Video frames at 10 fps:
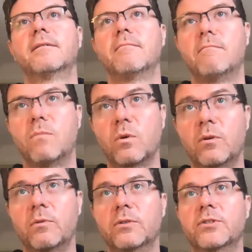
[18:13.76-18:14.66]
more
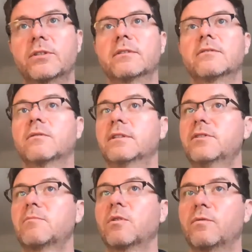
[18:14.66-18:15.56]
erosion, or at
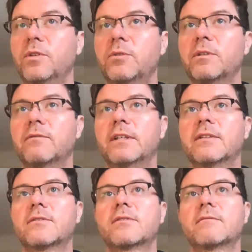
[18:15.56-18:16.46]
least more frequent
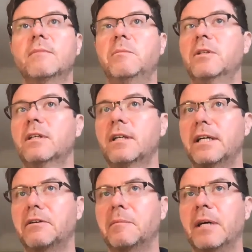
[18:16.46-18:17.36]
events, maybe not
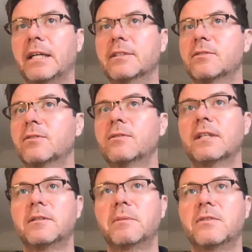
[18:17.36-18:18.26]
higher in magnitude,
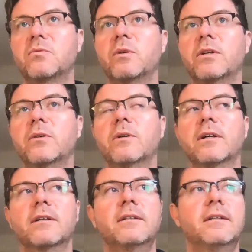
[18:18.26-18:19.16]
that depends where you
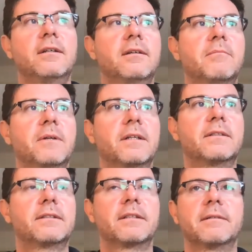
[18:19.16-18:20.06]
are.
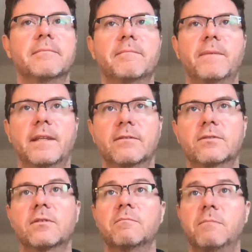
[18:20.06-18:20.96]
But
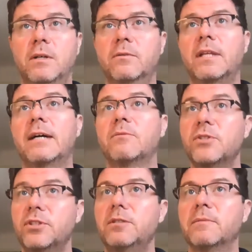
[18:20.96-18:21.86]
it's about that
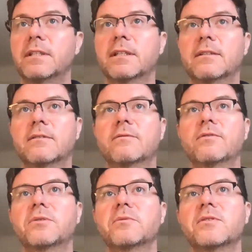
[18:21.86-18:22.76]
regime again, the
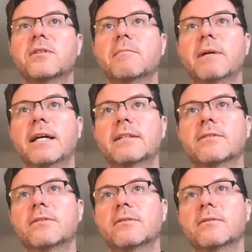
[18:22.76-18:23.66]
frequency and
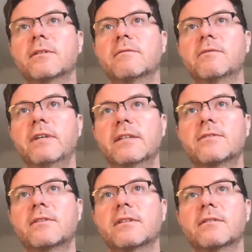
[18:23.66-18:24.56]
magnitude of
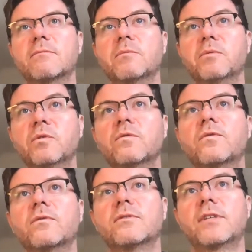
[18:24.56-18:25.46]
events that remove
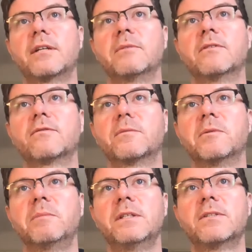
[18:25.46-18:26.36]
sediment from the
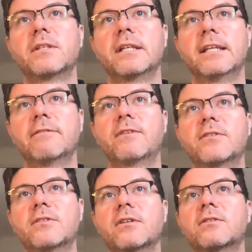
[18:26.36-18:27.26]
beach. And if they
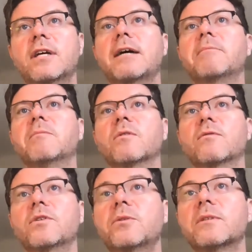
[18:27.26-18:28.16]
start to happen more
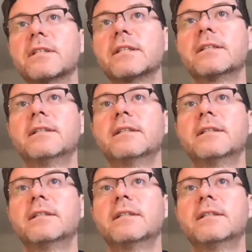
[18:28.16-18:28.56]
frequently